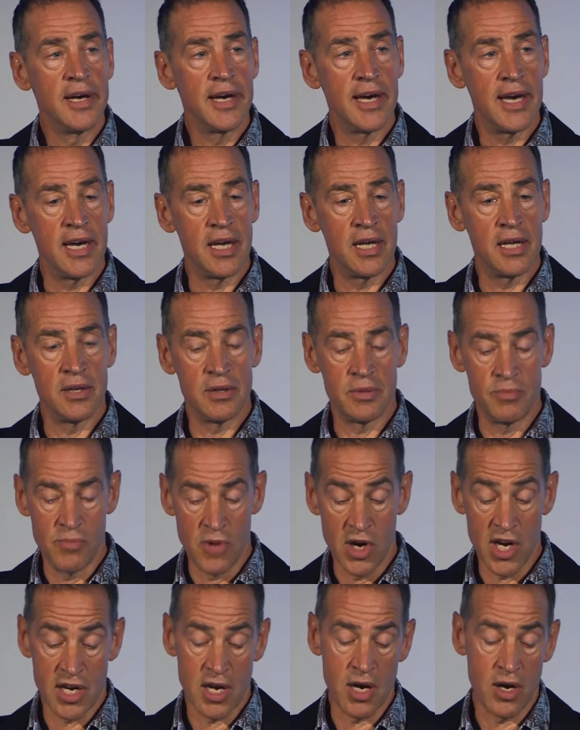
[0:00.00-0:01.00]
And
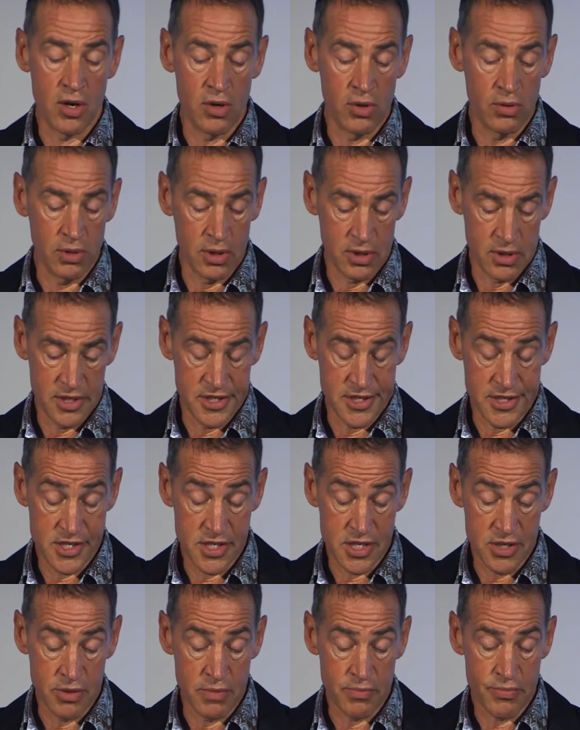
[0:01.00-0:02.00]
my goal is
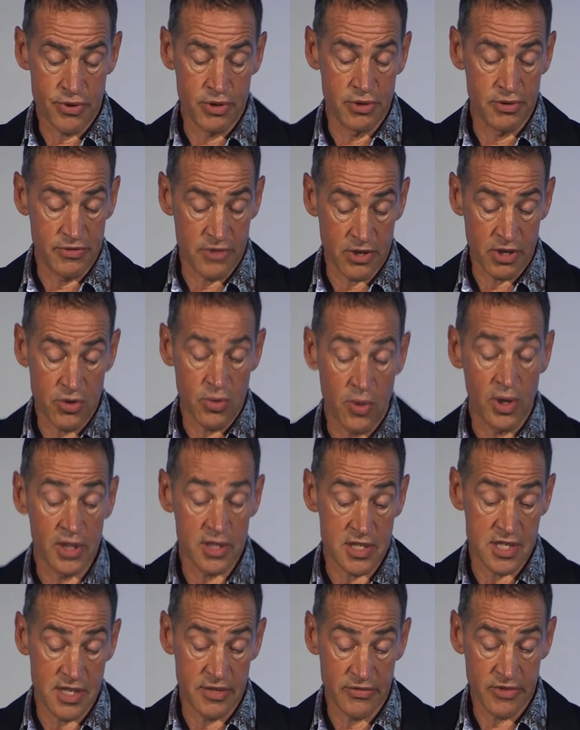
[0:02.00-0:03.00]
to improve the
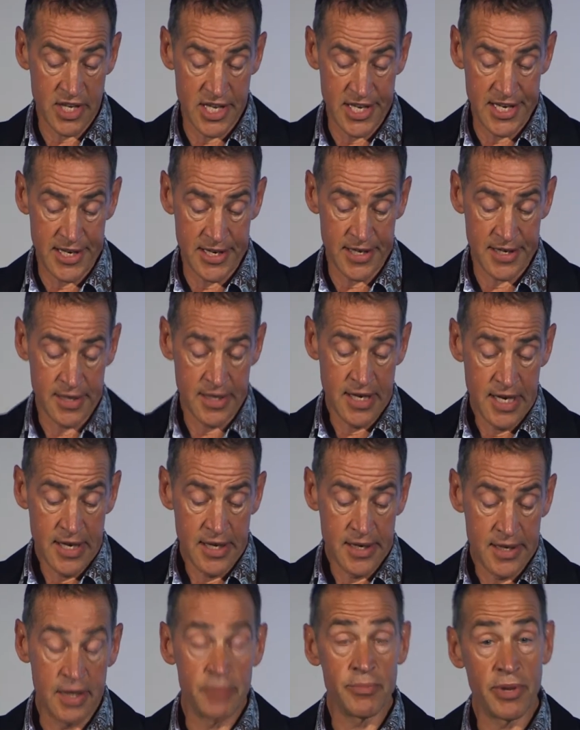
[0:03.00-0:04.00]
quality of care
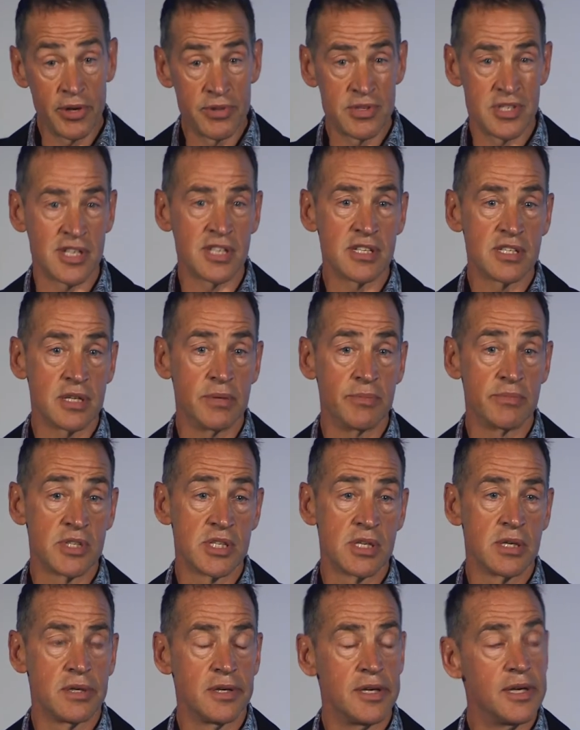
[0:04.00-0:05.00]
in both systems,